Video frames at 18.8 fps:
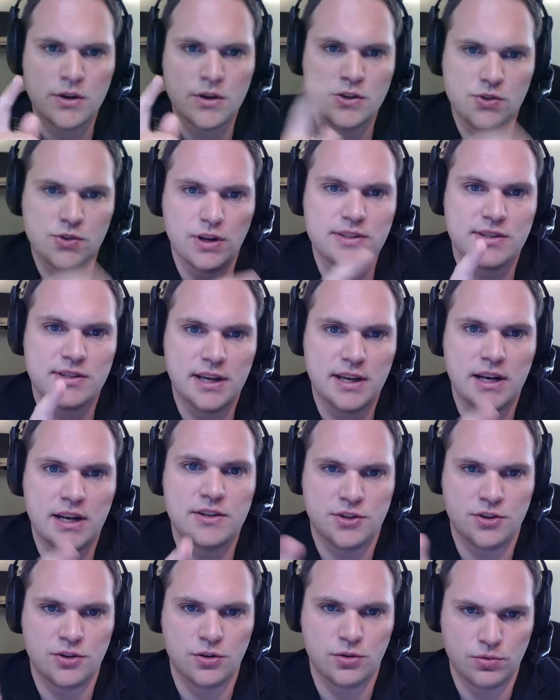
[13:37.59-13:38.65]
So let's get
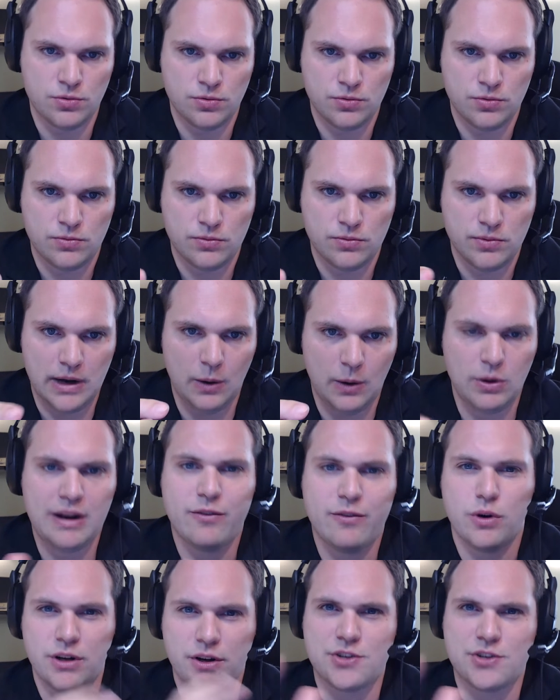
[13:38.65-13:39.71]
into I want
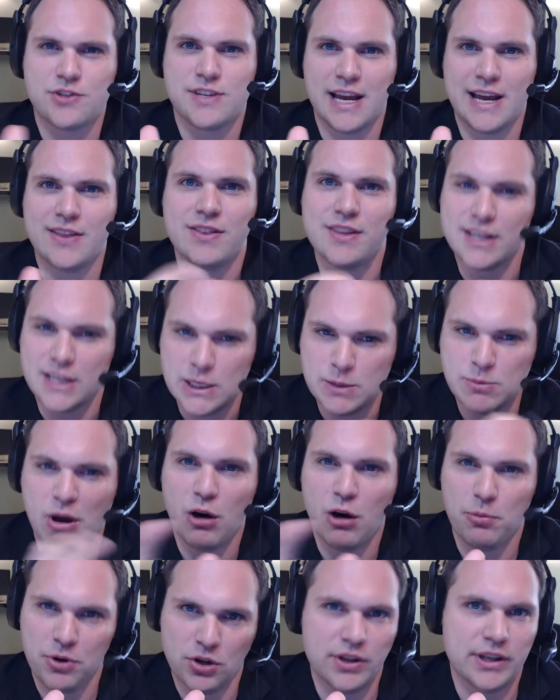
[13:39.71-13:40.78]
everyone to understand the email
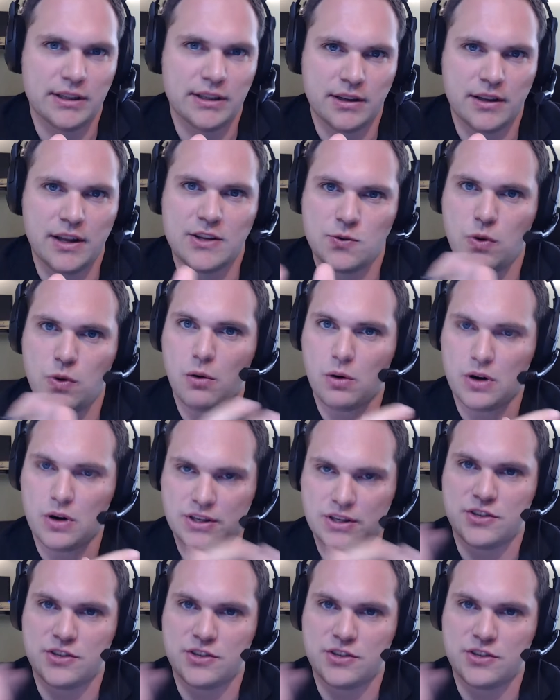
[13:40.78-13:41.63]
building. And that's why I wanted to